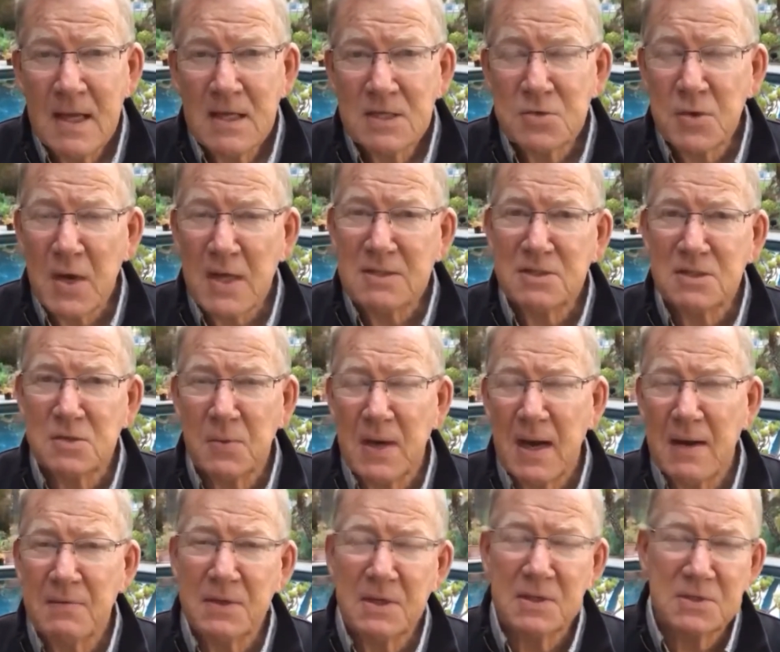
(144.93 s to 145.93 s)
Stress is
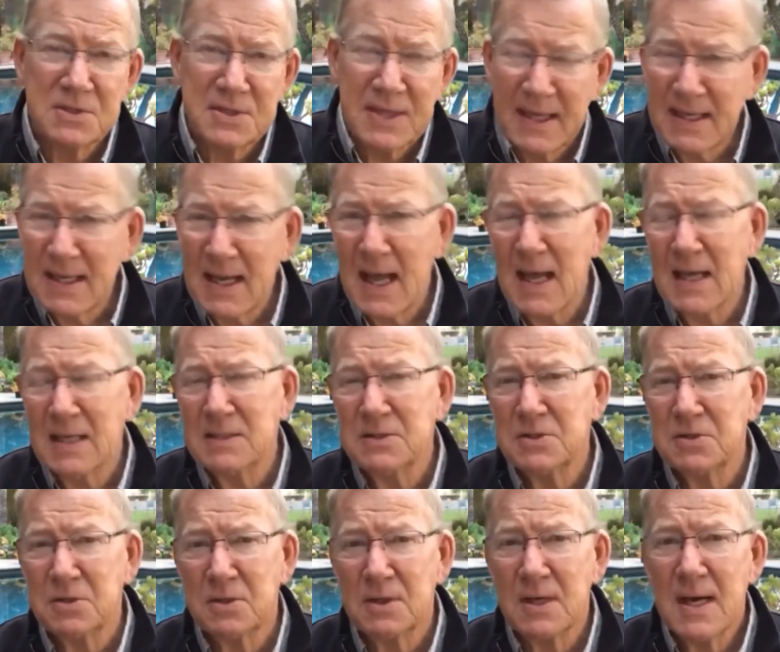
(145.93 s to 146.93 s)
whenever there's
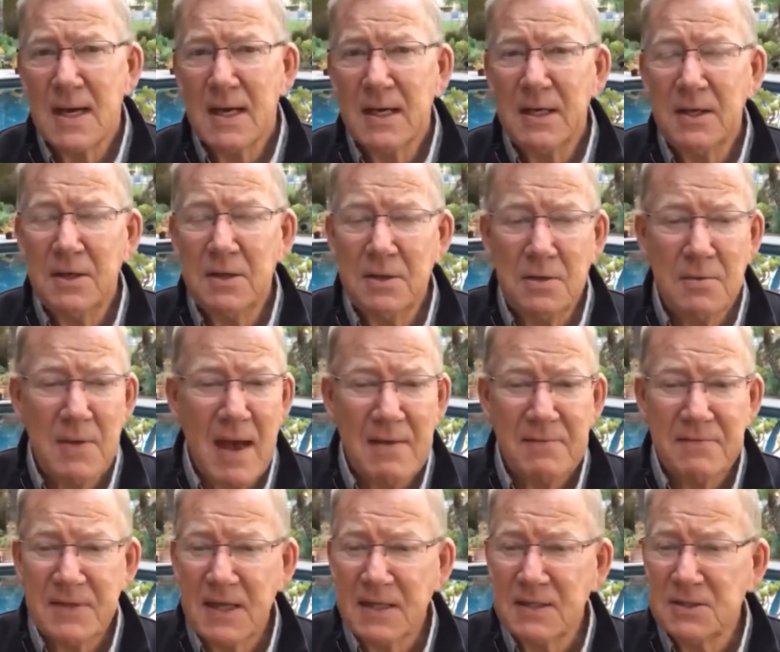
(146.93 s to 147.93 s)
deadlines or you
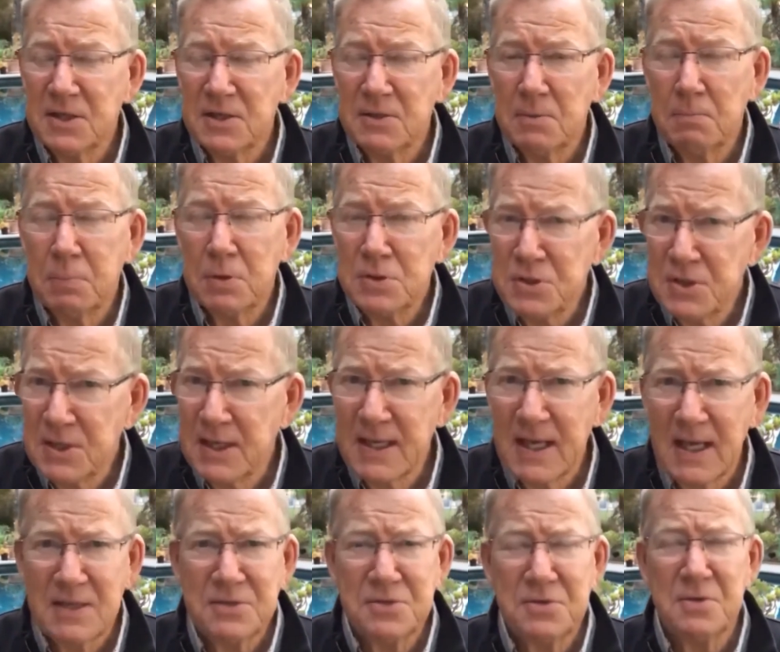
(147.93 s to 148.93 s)
have things pushing
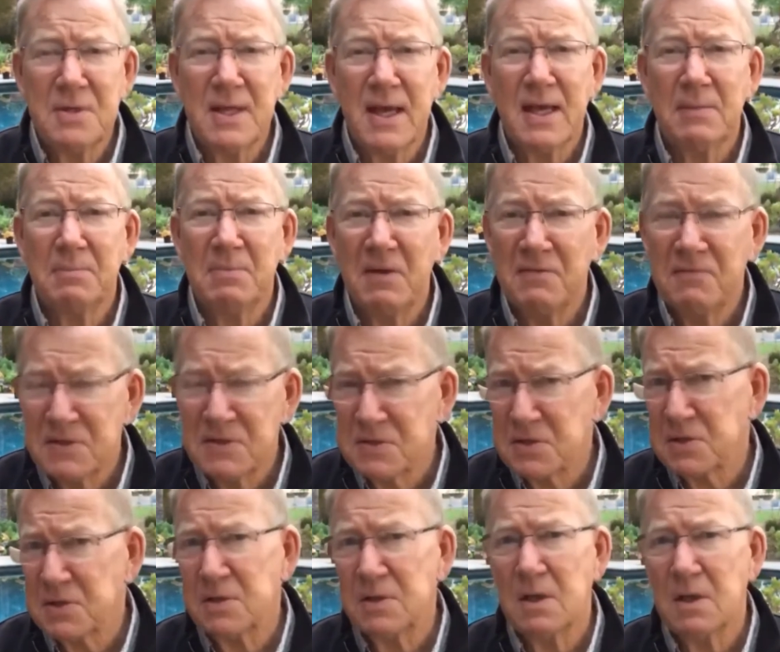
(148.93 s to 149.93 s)
against you. They could be
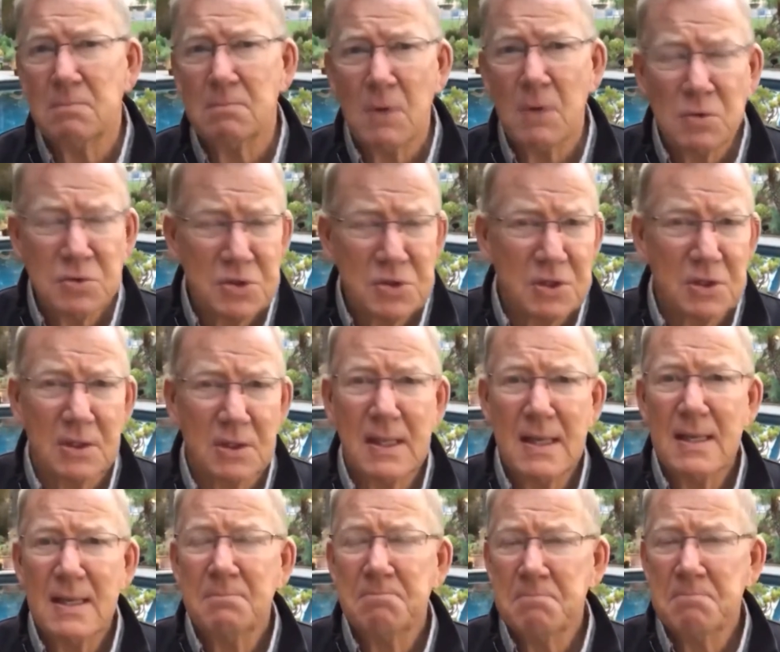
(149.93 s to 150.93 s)
physical, emotional,
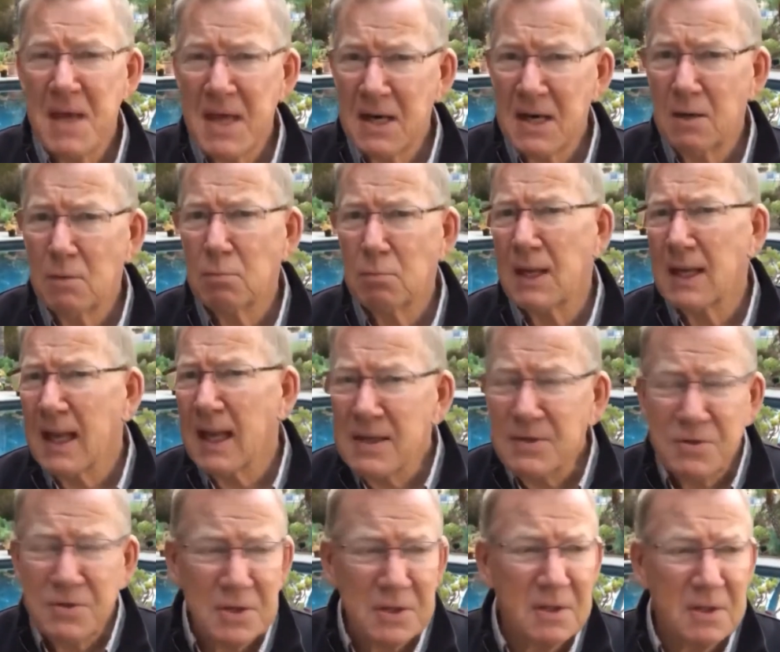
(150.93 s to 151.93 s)
mental,
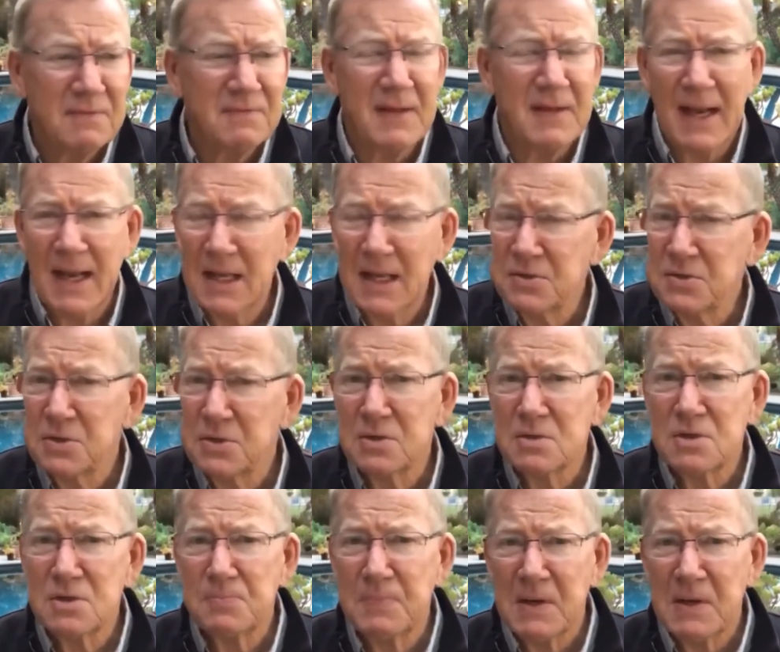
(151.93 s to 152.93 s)
relational,
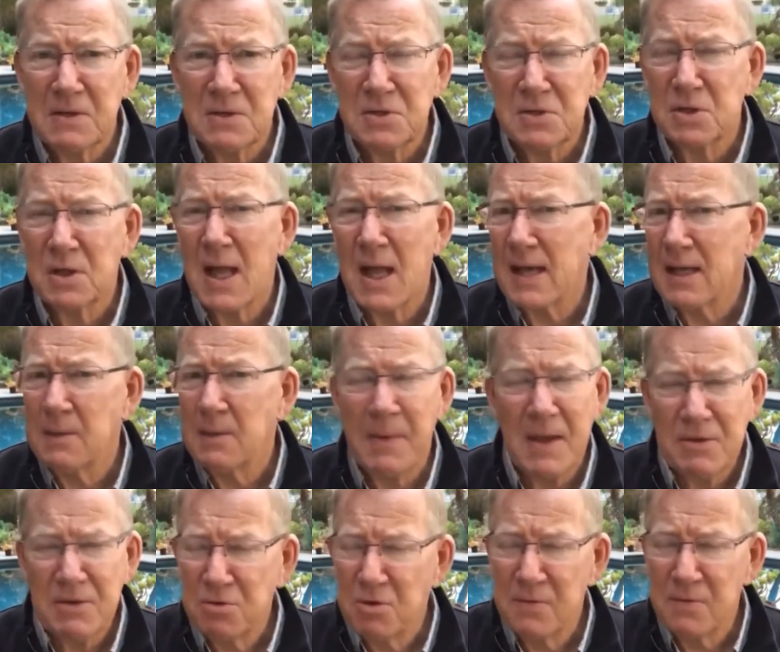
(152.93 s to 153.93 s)
financial, spiritual,
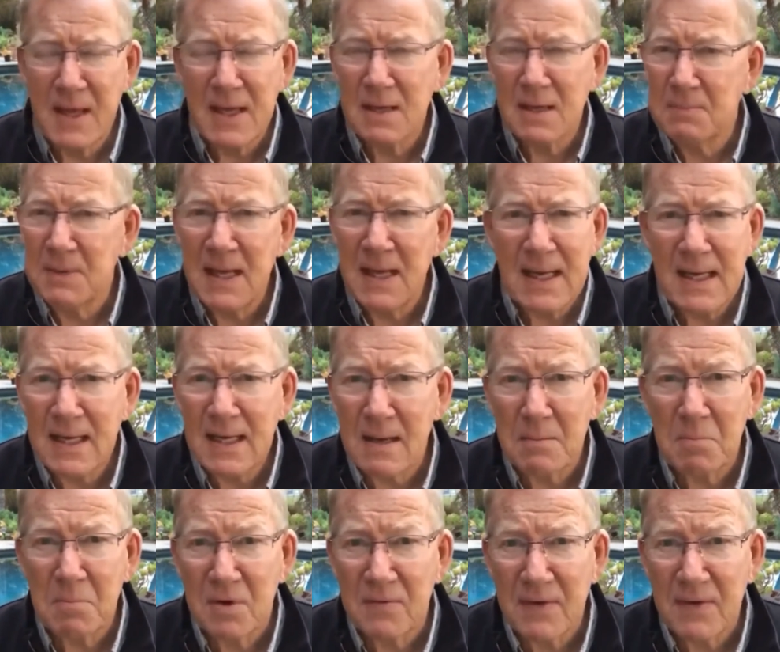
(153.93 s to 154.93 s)
occupational. They could be any
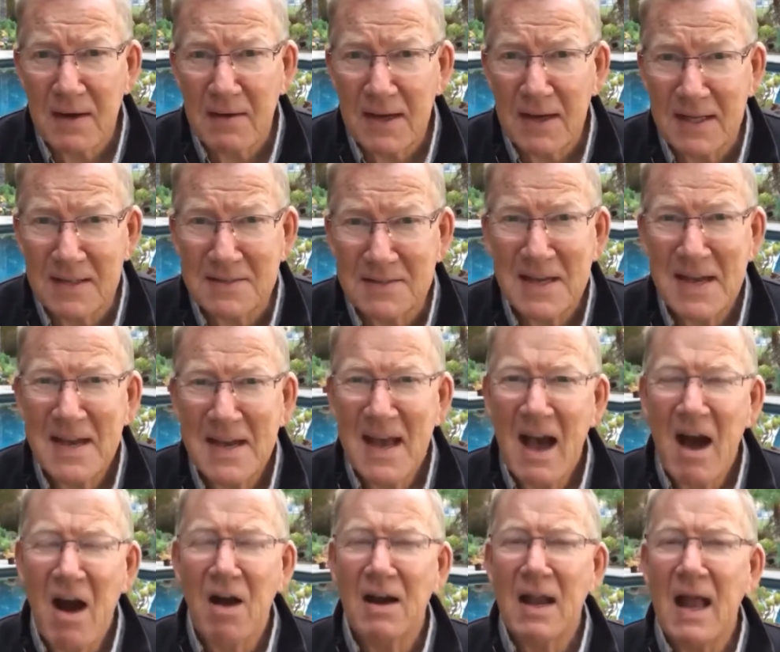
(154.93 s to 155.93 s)
number of areas.
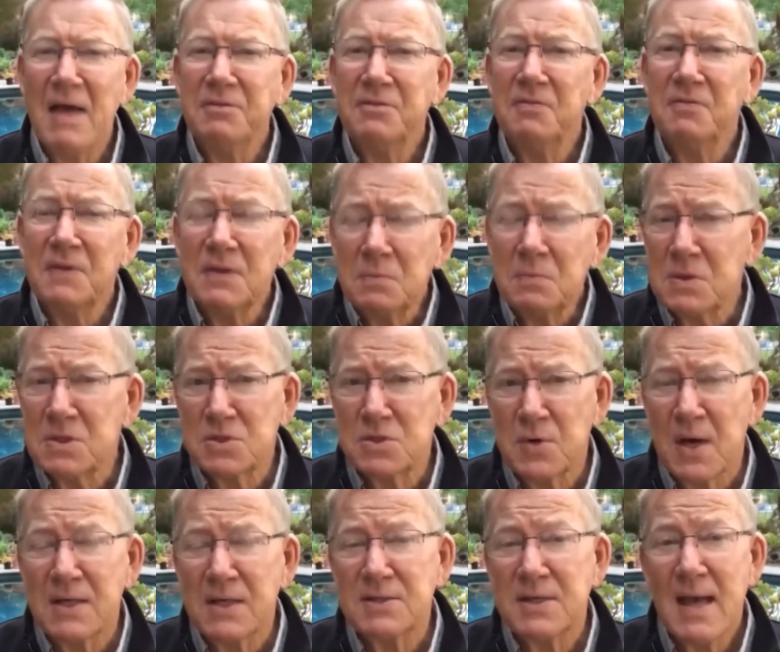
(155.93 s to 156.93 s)
Our life's filled with
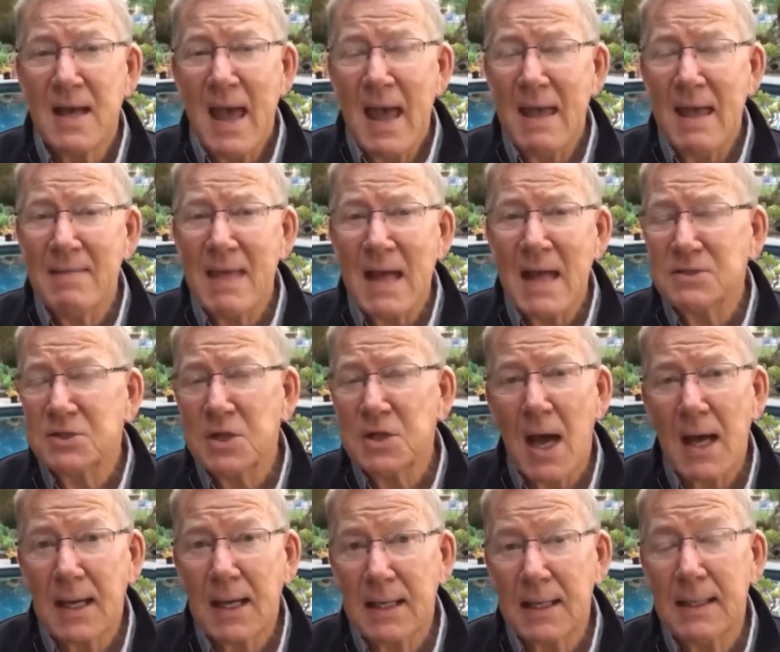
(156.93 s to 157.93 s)
stress, and that's
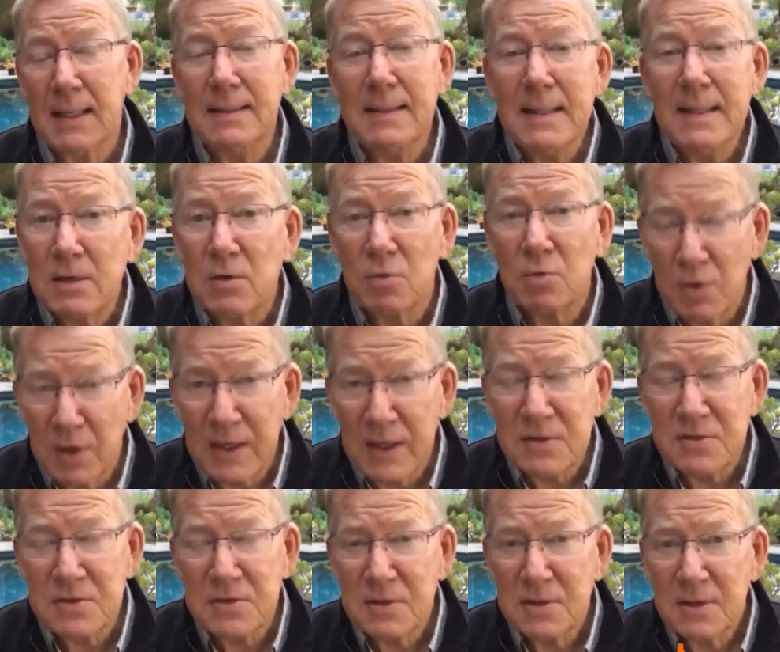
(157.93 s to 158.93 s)
not going to
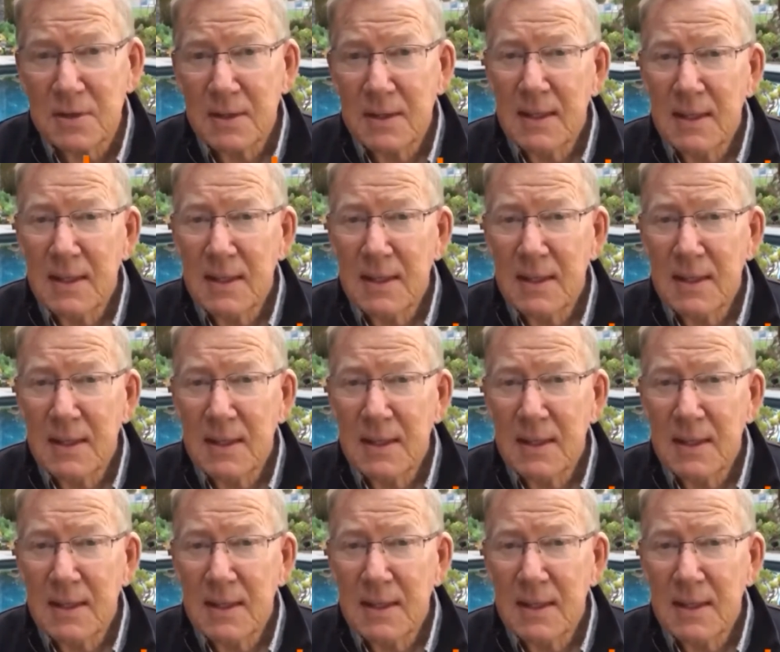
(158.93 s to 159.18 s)
decrease.